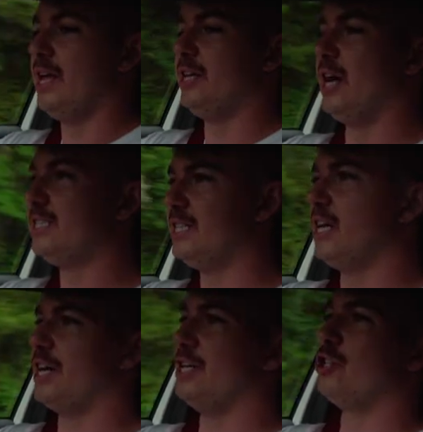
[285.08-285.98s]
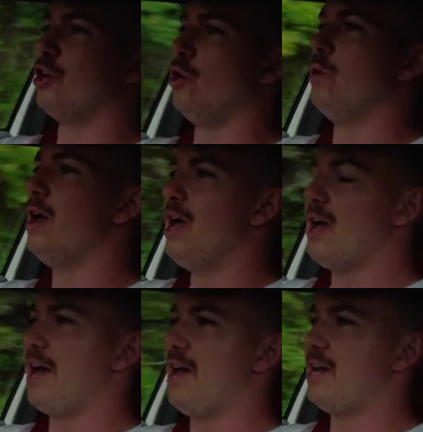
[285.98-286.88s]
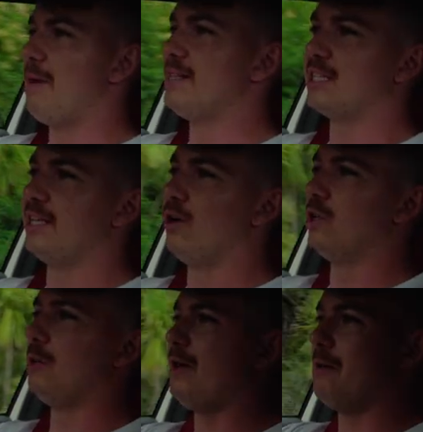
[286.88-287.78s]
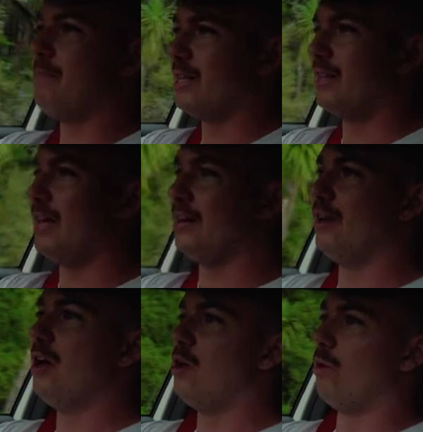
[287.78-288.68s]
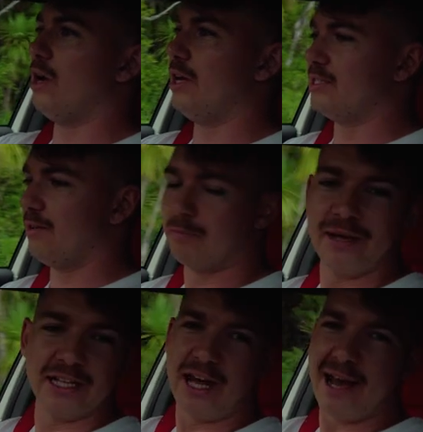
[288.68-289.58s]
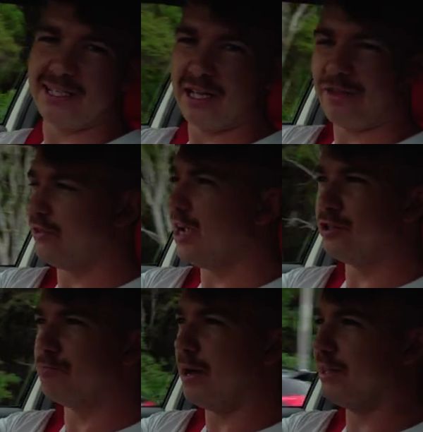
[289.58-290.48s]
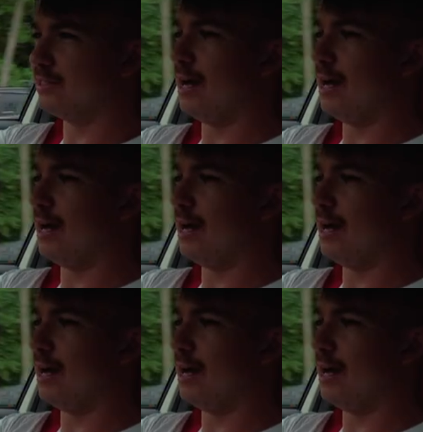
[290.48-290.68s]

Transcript: in 1992 and basically all it meant back then was it was a bit lighter, 300 pounds